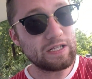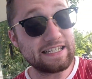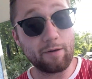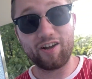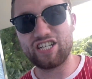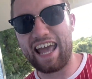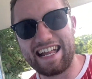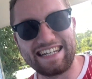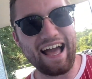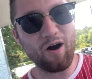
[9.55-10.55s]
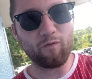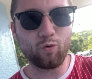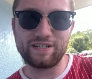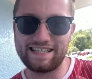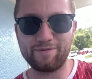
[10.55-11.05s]
Today we're actually heading out of Walt
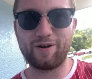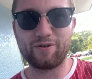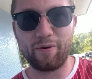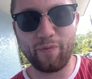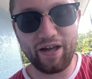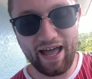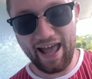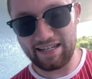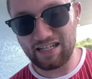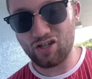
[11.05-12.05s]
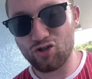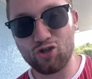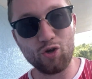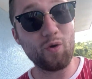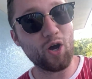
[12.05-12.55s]
Disney World and we are heading
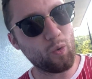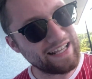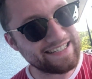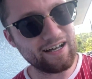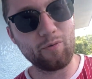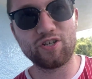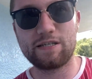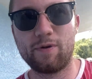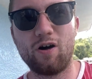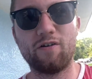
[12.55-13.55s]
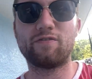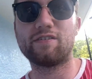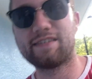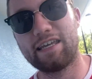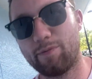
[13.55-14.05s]
to Aquatica, which is part of the
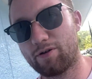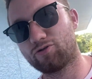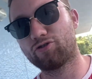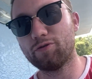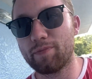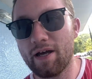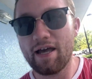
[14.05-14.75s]
SeaWorld group,